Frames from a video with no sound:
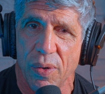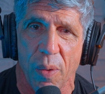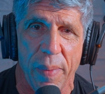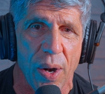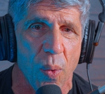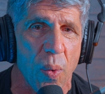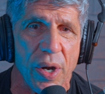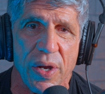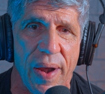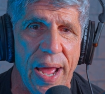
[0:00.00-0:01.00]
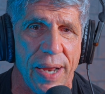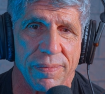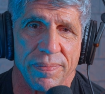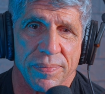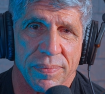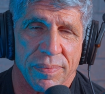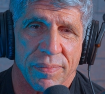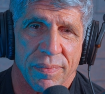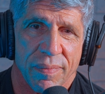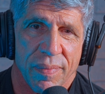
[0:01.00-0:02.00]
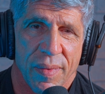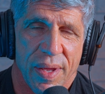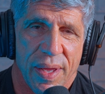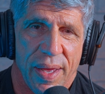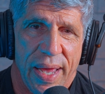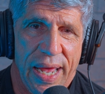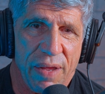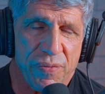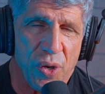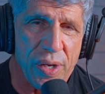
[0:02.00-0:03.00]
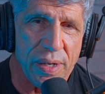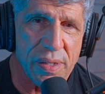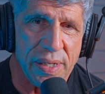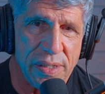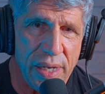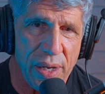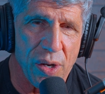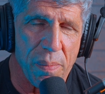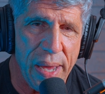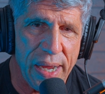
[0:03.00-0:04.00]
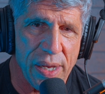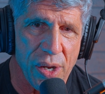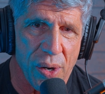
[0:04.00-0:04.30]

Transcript: no matter where you're at. And if you can continue to make